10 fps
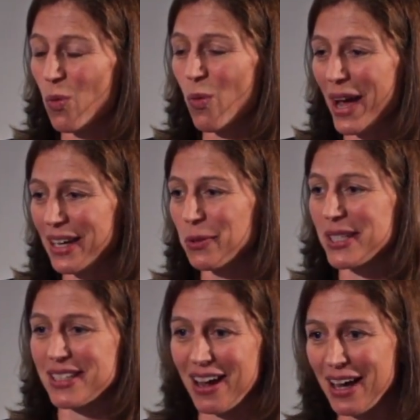when it
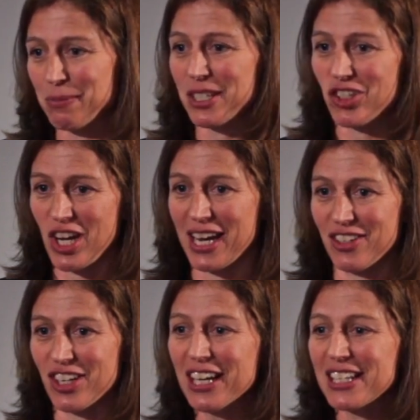was time to
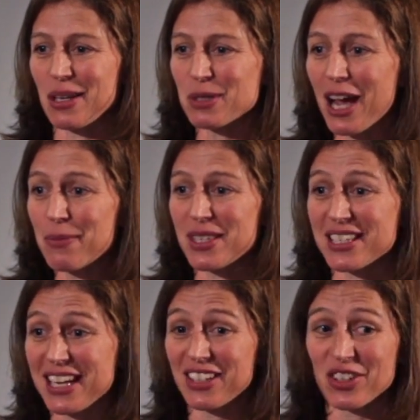change. Sometimes
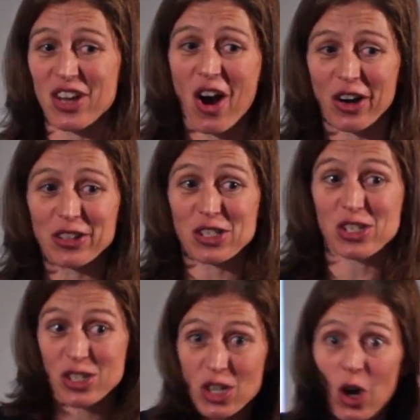the signals aren't
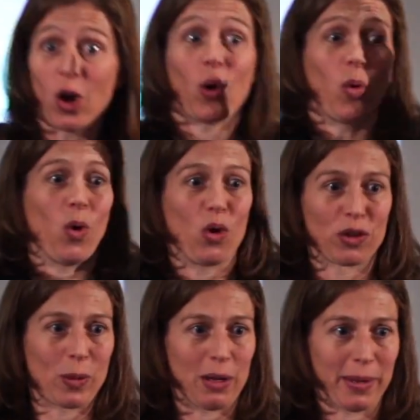so
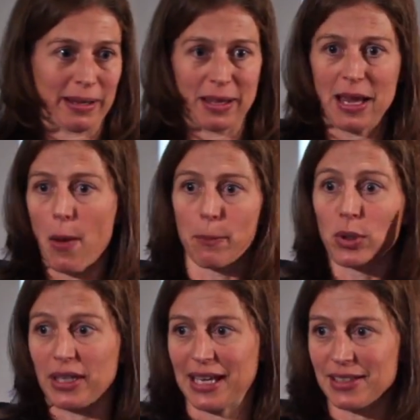overwhelmingly
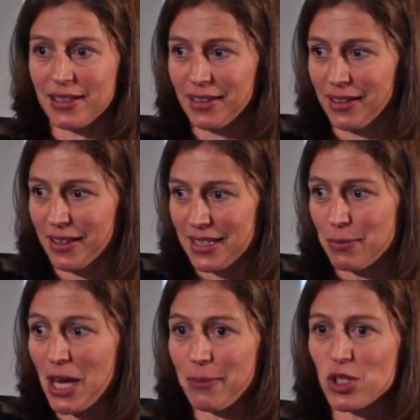brilliant.
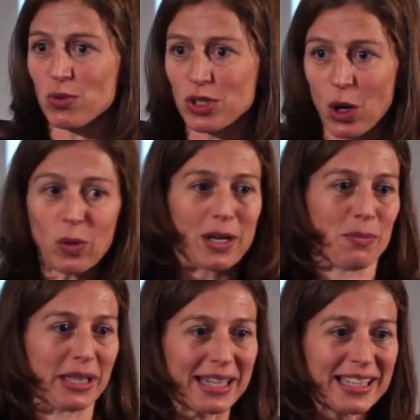Sometimes you don't
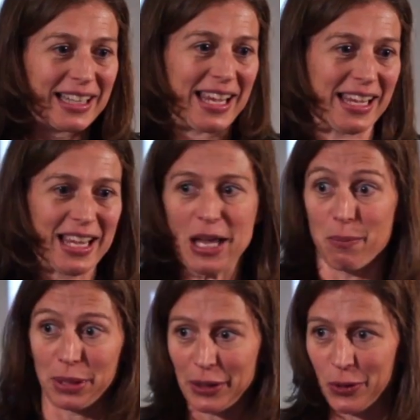completely
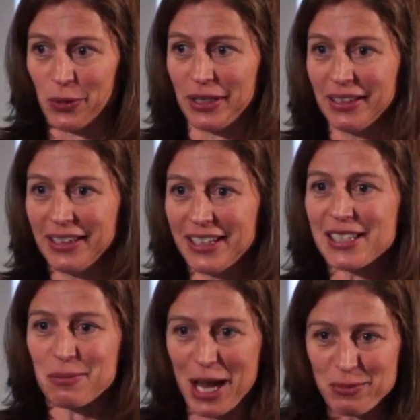implode.
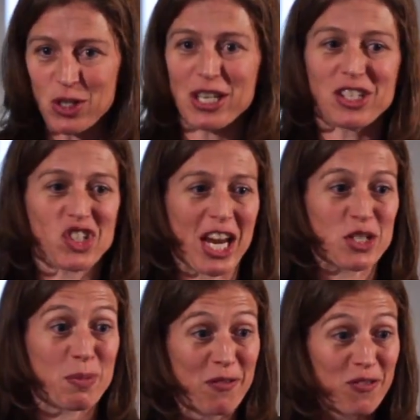Sometimes you need to
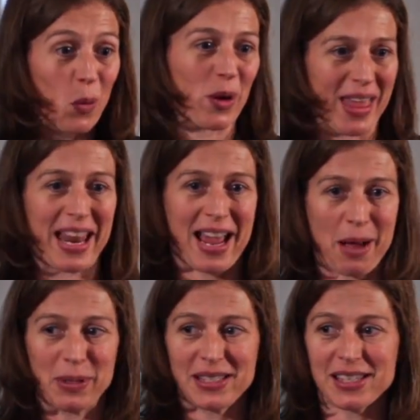change before that
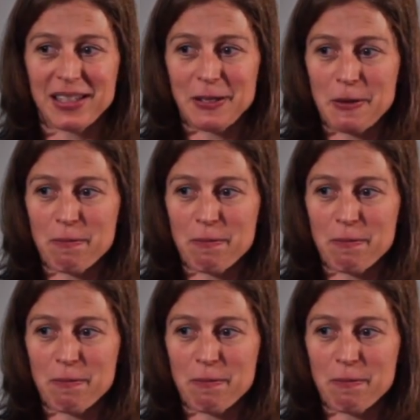happens.